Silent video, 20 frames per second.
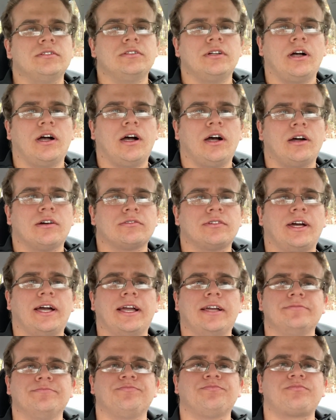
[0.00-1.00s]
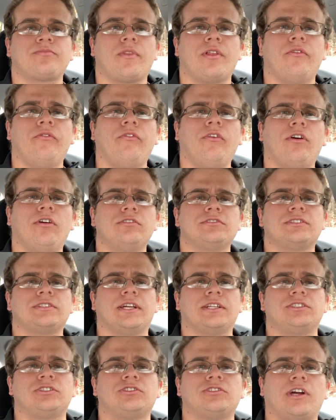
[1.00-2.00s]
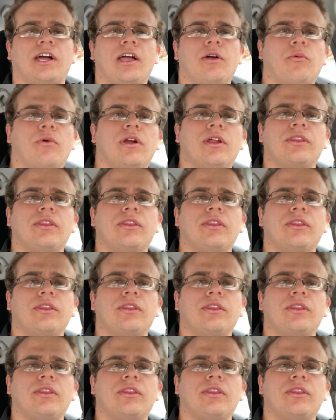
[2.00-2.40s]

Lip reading: All right, first let's try one